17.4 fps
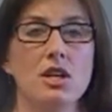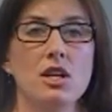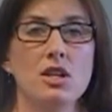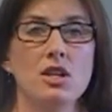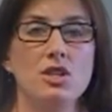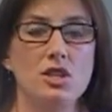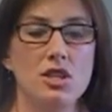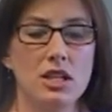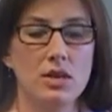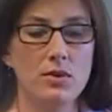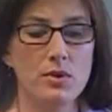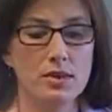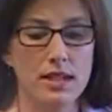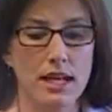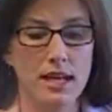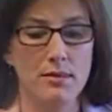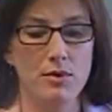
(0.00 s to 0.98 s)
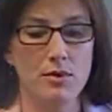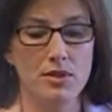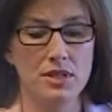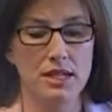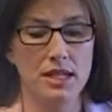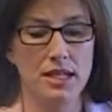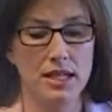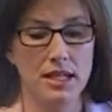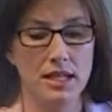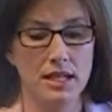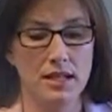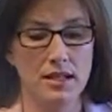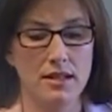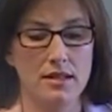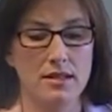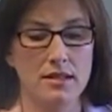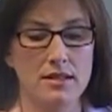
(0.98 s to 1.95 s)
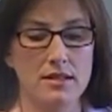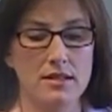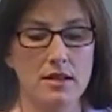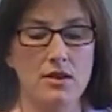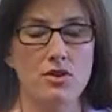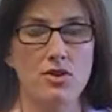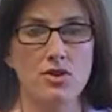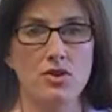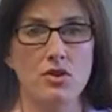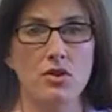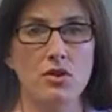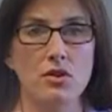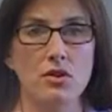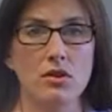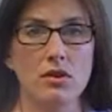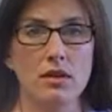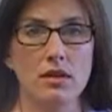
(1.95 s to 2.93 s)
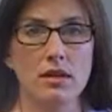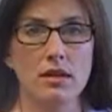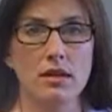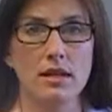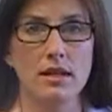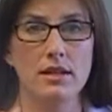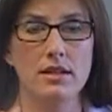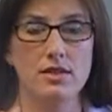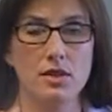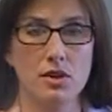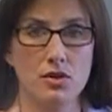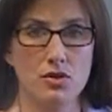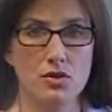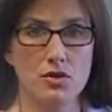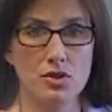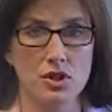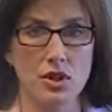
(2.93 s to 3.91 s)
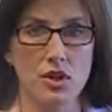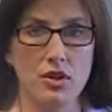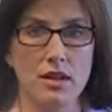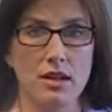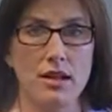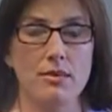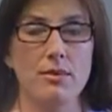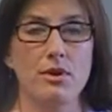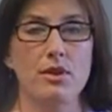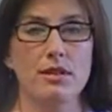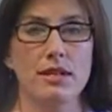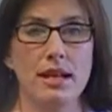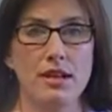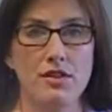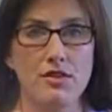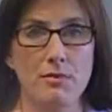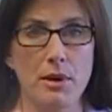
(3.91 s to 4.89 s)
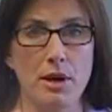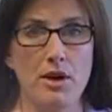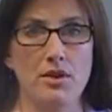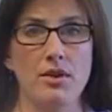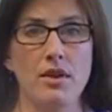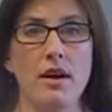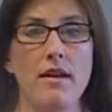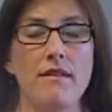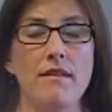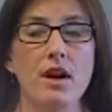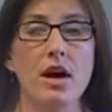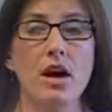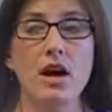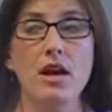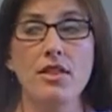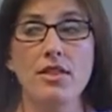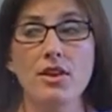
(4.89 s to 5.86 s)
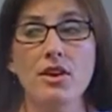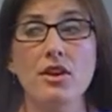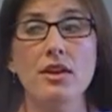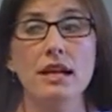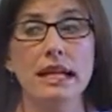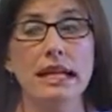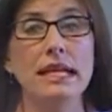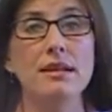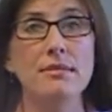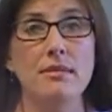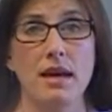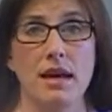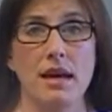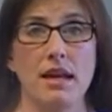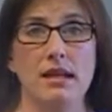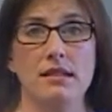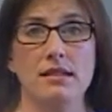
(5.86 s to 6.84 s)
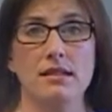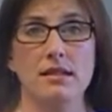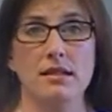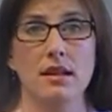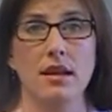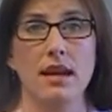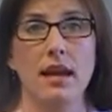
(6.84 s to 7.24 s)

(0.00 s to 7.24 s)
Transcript: she was able to get the social security number, date of birth of other inmates